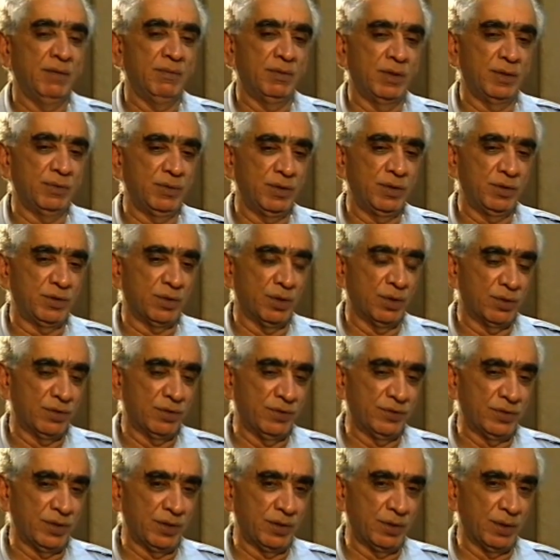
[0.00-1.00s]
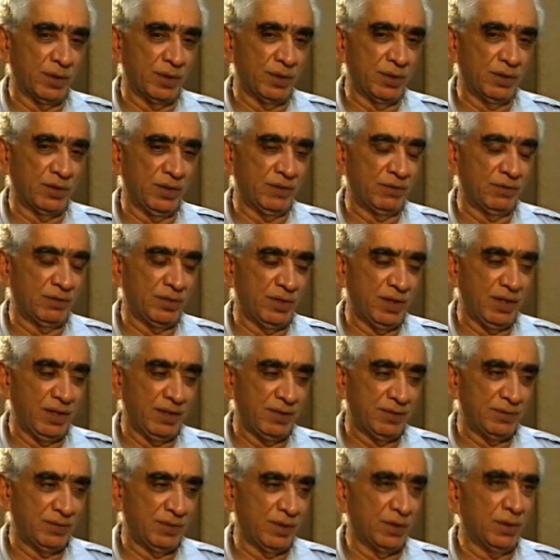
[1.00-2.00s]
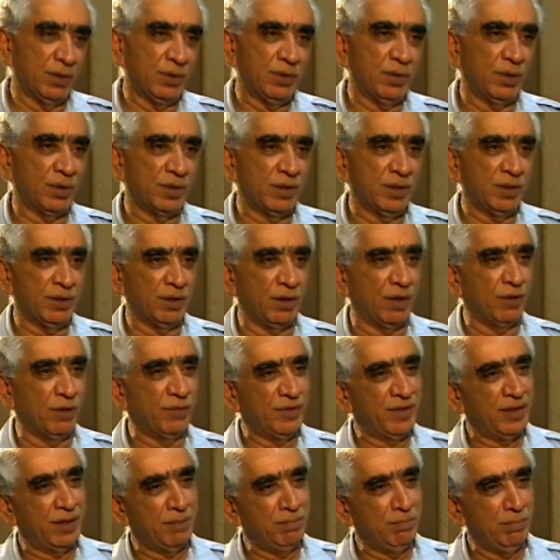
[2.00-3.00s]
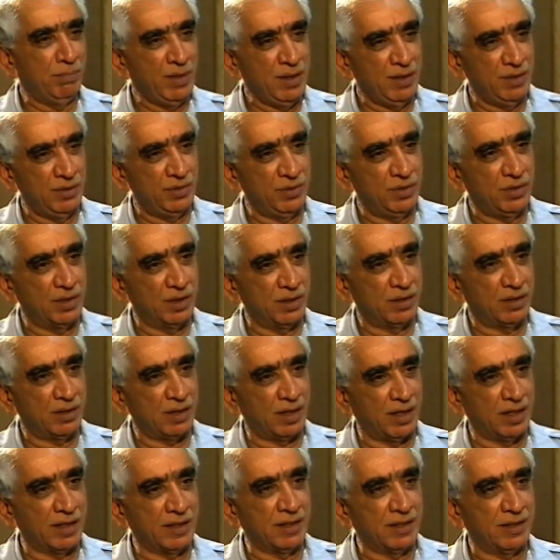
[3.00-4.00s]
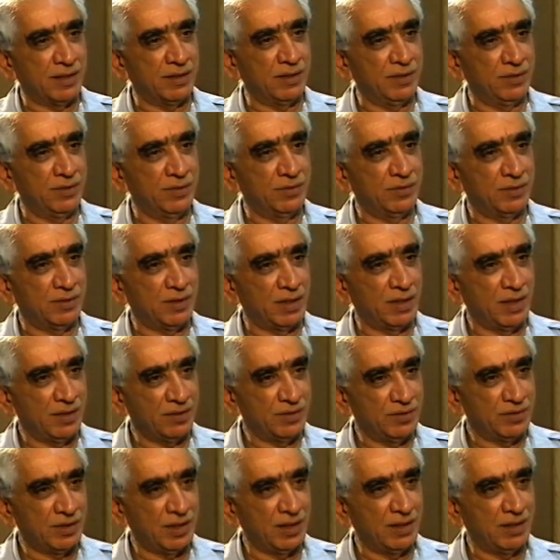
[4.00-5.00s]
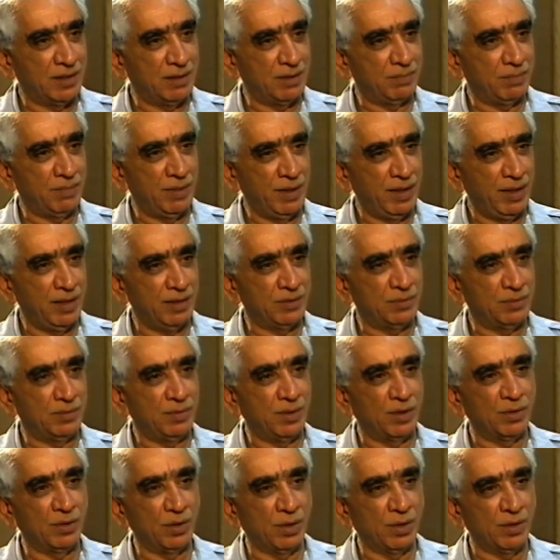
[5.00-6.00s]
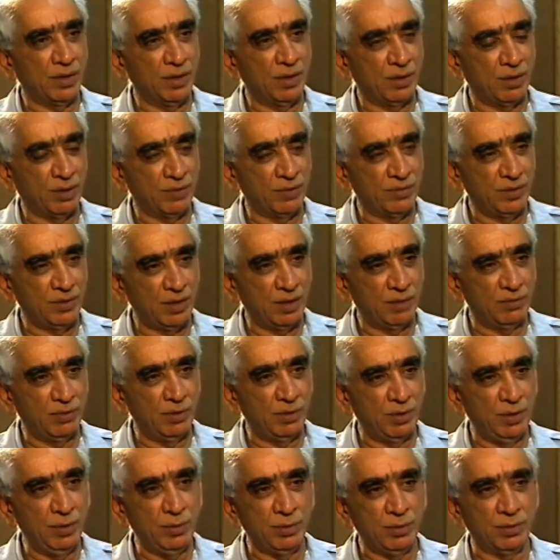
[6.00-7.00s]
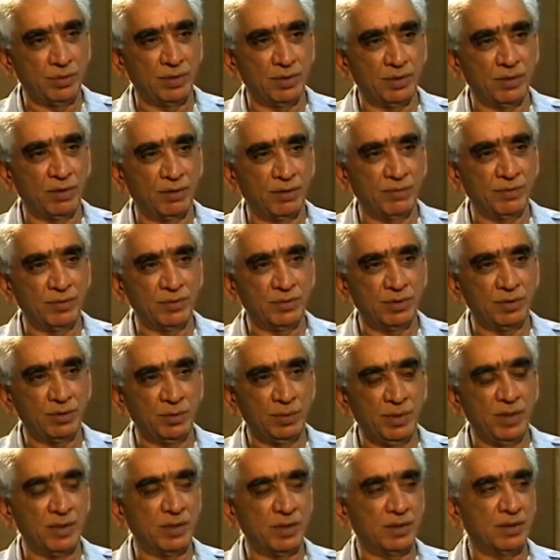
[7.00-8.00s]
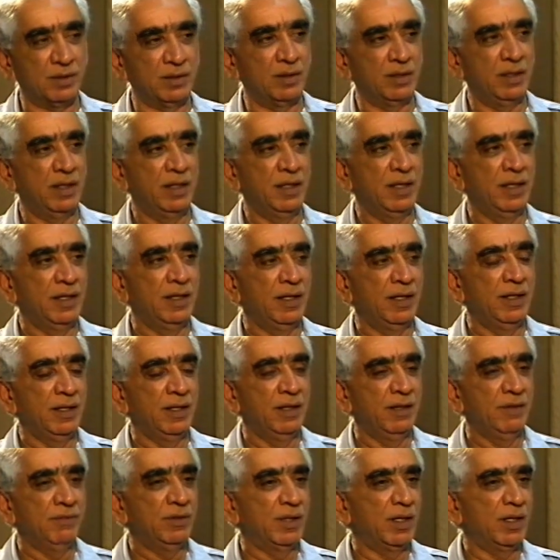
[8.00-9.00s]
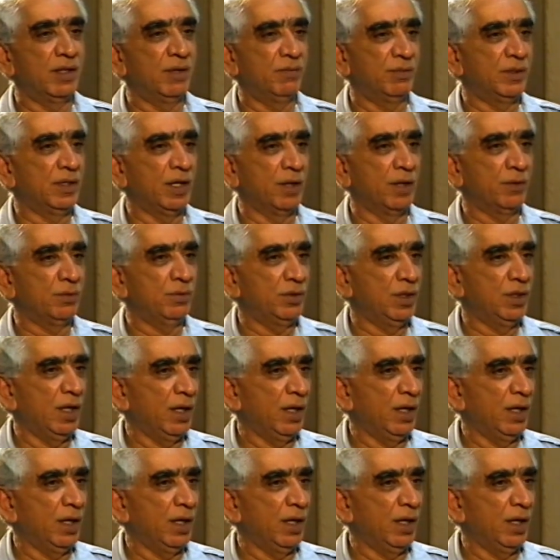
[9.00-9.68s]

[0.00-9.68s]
When we talk of security threats, we are not talking of an immediate occurrence that has taken place. We are talking of the evolution of a situation. There, without